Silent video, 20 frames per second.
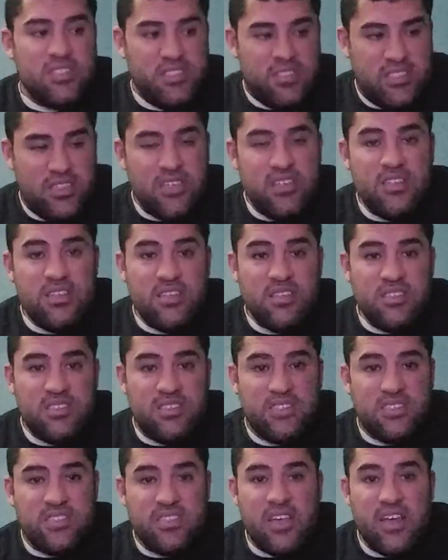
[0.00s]
to
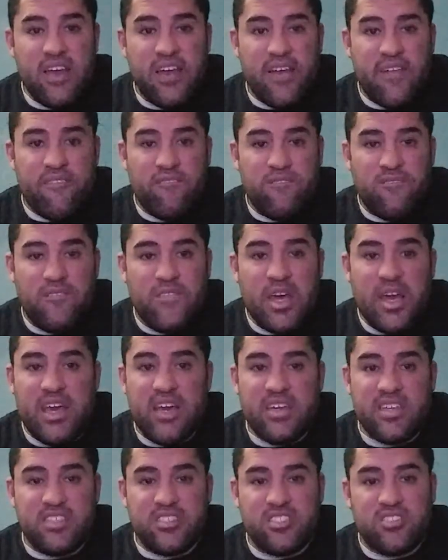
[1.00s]
Sick
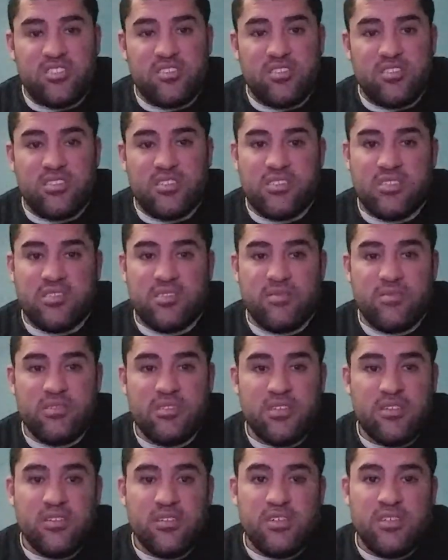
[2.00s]
Vic's
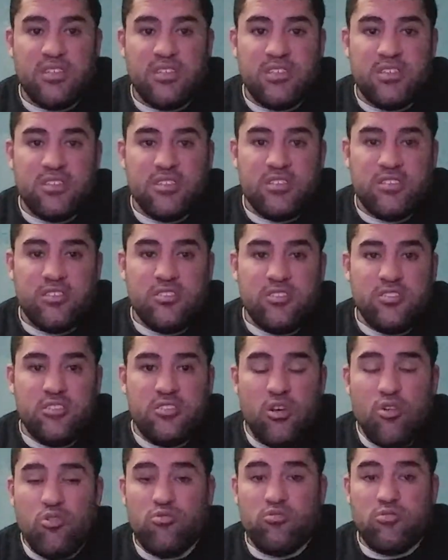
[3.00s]

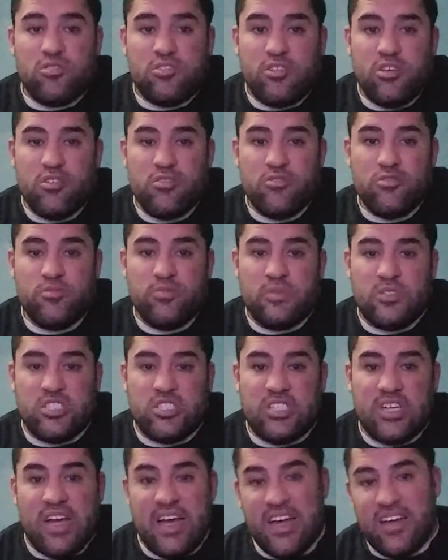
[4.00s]
YouTube
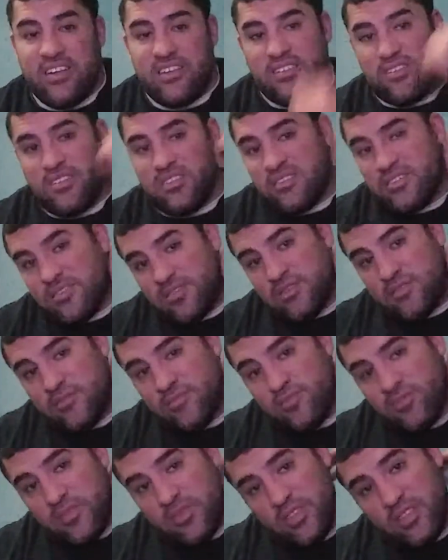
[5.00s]
channel.
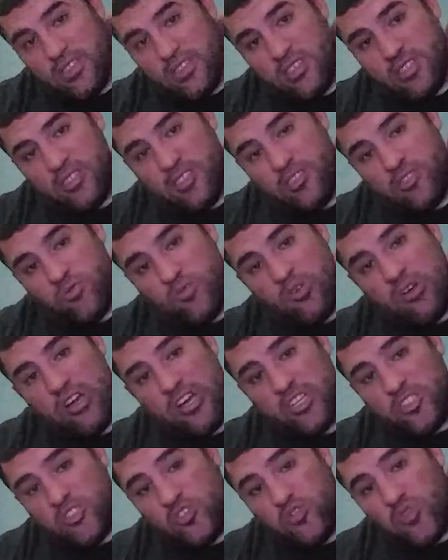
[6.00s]
This is where
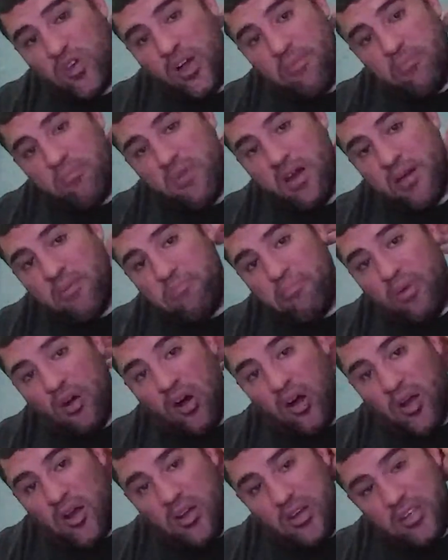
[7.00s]
I drop my
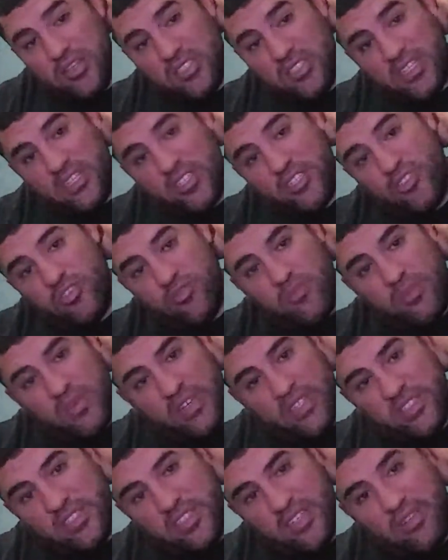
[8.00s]
bars, I do my
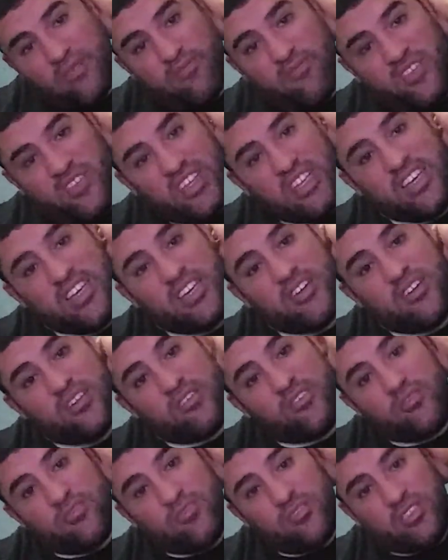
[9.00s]
dumb
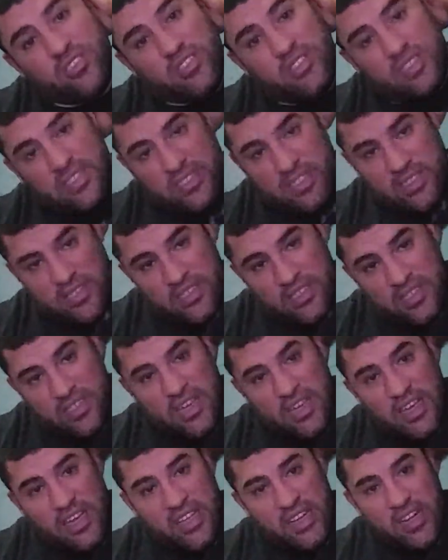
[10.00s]
videos,
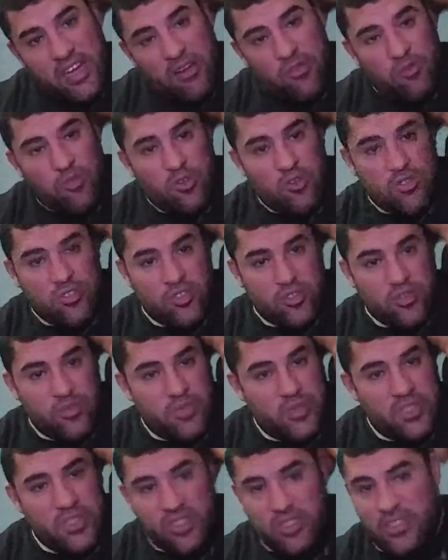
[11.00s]
and I will also
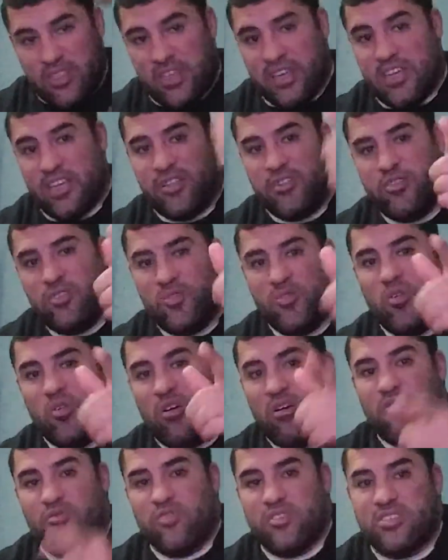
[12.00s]
be hitting you
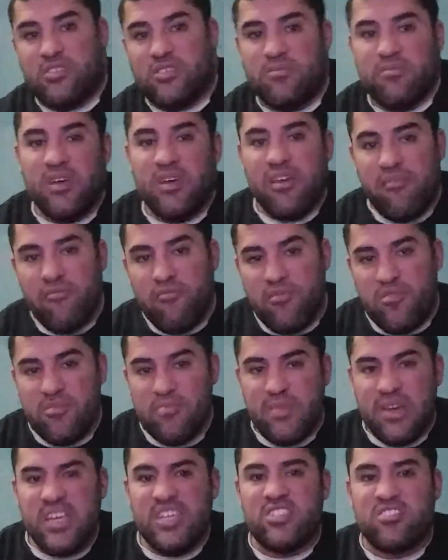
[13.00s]
off with some
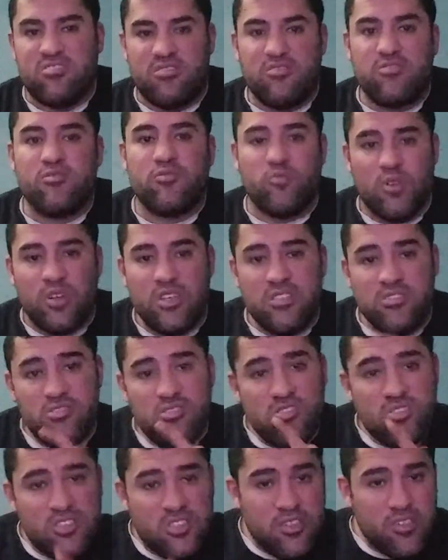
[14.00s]
informational
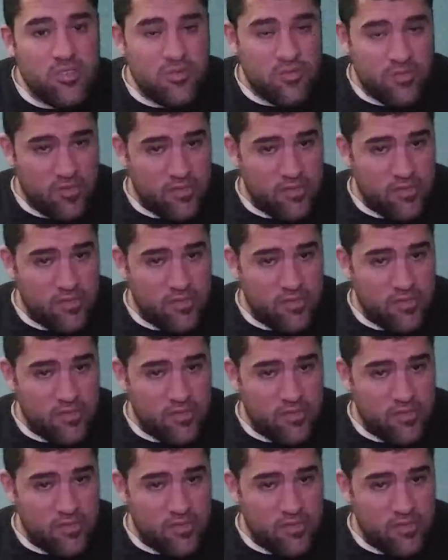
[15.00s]
ones too.